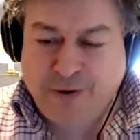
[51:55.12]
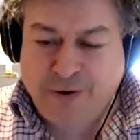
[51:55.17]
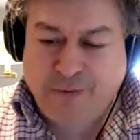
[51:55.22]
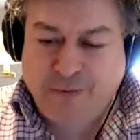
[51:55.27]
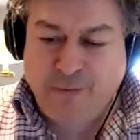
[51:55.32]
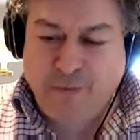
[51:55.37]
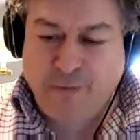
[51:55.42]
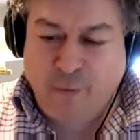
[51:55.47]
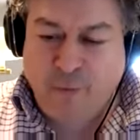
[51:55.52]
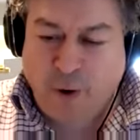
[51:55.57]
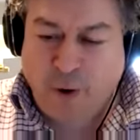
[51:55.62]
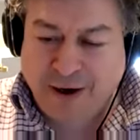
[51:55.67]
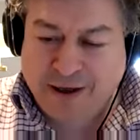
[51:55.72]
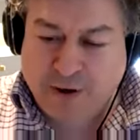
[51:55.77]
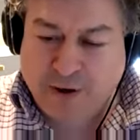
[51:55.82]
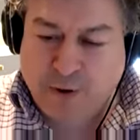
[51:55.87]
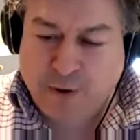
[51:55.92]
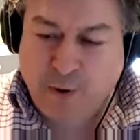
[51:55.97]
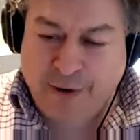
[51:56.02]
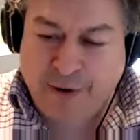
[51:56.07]
what is
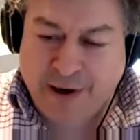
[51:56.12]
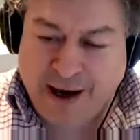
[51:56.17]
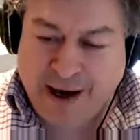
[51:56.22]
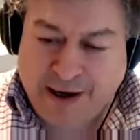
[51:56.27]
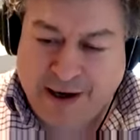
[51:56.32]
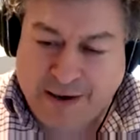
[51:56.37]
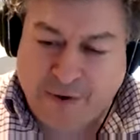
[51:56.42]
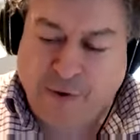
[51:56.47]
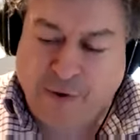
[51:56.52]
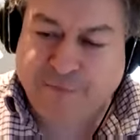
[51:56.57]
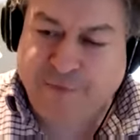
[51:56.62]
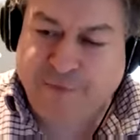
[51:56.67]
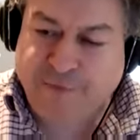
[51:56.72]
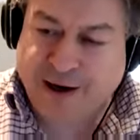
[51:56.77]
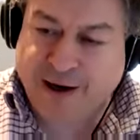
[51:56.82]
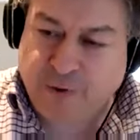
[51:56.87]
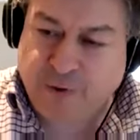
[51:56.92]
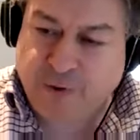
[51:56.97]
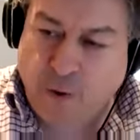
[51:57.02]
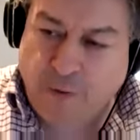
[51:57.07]
called a
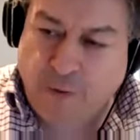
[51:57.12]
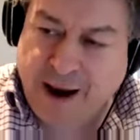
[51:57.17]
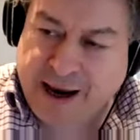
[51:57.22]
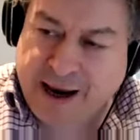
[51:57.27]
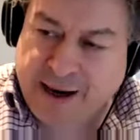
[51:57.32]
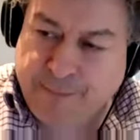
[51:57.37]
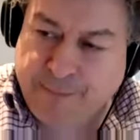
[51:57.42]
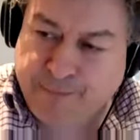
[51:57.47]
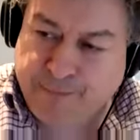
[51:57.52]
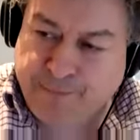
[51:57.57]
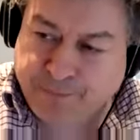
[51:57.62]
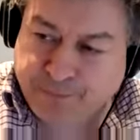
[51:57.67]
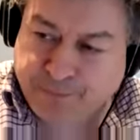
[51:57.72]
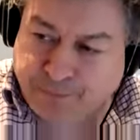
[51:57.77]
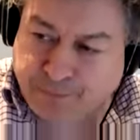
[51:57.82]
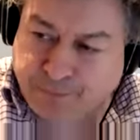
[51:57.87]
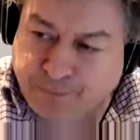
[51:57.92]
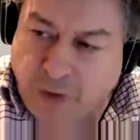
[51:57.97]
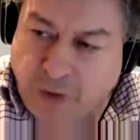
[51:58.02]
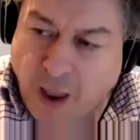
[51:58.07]
conflict or a,
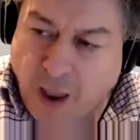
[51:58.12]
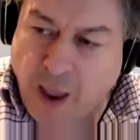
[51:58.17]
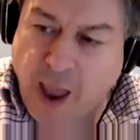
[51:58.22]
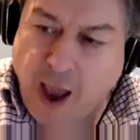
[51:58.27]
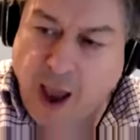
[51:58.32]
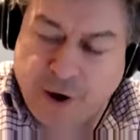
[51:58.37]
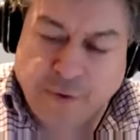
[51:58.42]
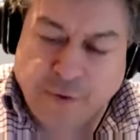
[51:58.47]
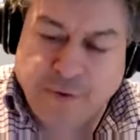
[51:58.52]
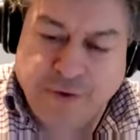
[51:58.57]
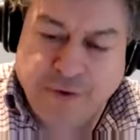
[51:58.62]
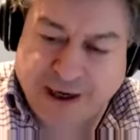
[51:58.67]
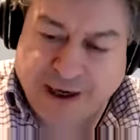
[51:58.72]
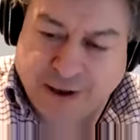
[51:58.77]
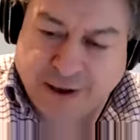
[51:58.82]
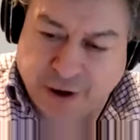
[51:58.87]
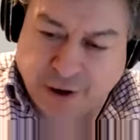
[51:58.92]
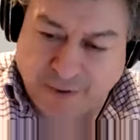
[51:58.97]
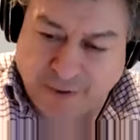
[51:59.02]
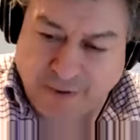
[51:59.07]
a
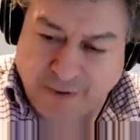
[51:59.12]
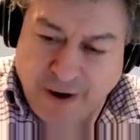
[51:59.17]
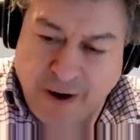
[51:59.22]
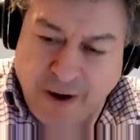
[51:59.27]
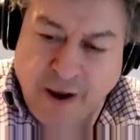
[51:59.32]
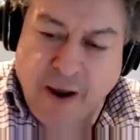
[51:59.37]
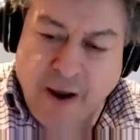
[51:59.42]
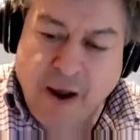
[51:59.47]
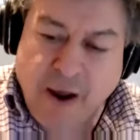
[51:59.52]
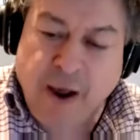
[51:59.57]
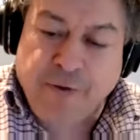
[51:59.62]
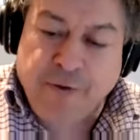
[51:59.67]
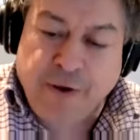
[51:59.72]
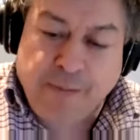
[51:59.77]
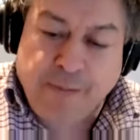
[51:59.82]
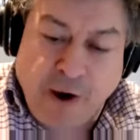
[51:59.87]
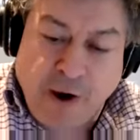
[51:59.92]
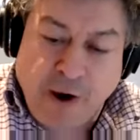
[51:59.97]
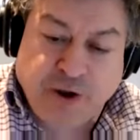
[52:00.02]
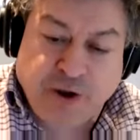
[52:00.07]
contradiction. That
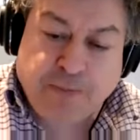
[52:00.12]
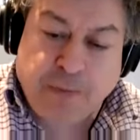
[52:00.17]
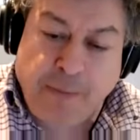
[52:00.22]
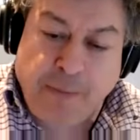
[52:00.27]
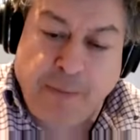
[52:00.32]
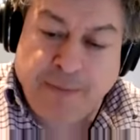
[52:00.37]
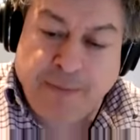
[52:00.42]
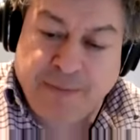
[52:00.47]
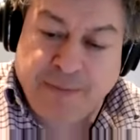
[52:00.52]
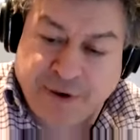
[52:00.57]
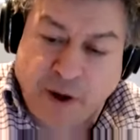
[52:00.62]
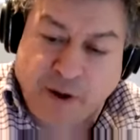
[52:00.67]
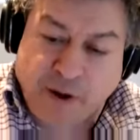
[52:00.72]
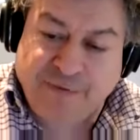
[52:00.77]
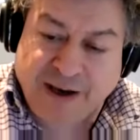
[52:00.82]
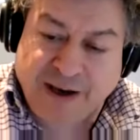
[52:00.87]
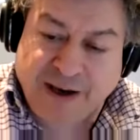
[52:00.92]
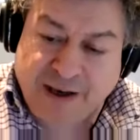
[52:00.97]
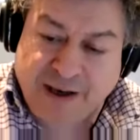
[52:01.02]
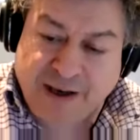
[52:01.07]
most problem
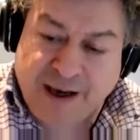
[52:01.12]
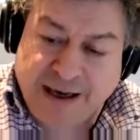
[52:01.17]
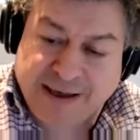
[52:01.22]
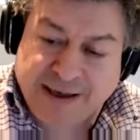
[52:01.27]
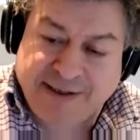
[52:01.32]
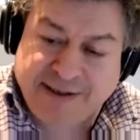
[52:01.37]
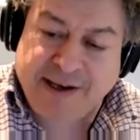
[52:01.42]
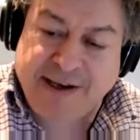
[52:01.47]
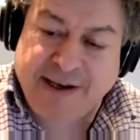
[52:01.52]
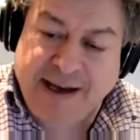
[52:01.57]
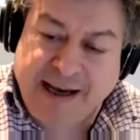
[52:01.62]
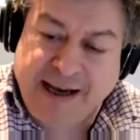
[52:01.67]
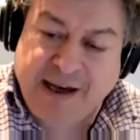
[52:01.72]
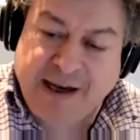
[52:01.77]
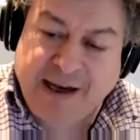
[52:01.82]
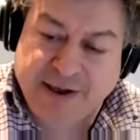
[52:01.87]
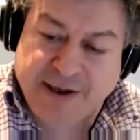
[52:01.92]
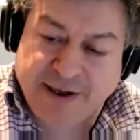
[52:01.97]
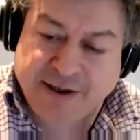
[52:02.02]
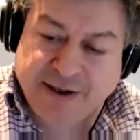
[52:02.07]
solving is the
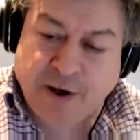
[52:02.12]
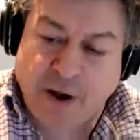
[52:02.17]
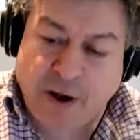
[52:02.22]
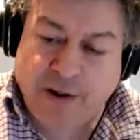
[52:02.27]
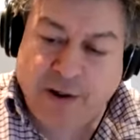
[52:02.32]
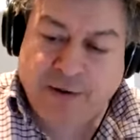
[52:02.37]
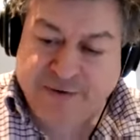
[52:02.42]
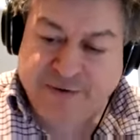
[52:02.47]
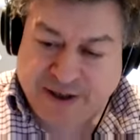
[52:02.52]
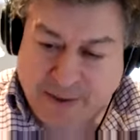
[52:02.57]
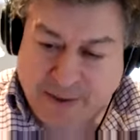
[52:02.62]
need to solve some